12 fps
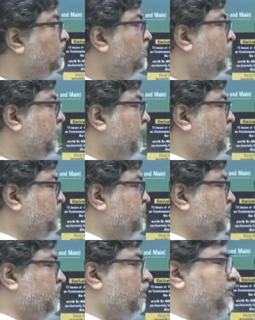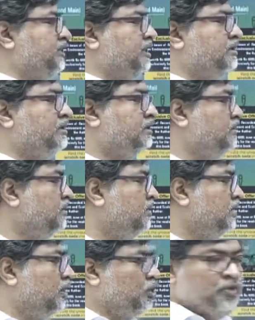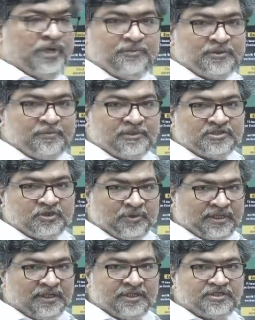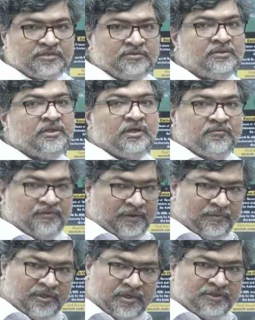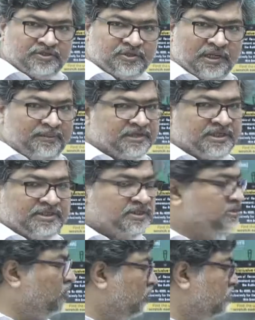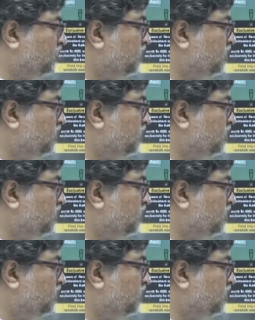IPCC, Committee under UNFCCC, United Nations Framework Convention on Climate Change is wrong.